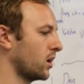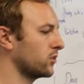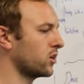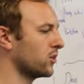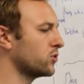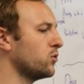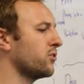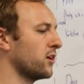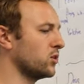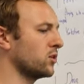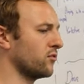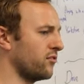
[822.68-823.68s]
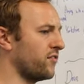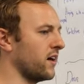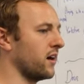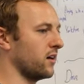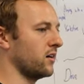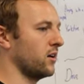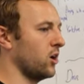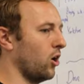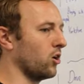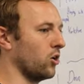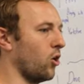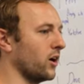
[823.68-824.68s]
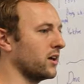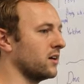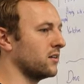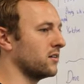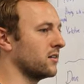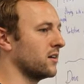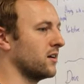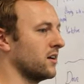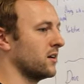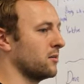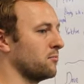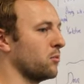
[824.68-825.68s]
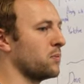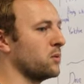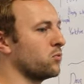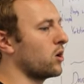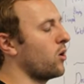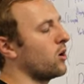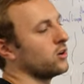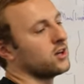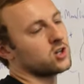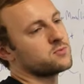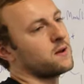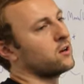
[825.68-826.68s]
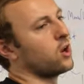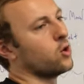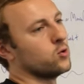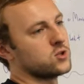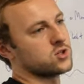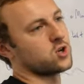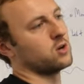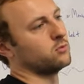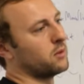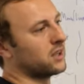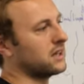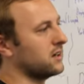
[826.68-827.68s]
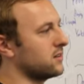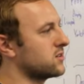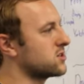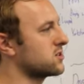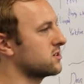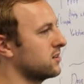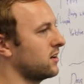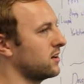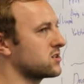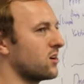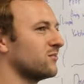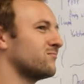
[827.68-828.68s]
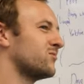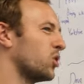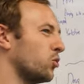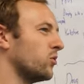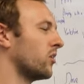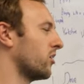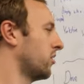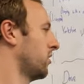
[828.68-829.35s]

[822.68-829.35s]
I do think you can fit a lot in, but people go, oh yeah, I spend loads of time with my kids. And it's like, do you?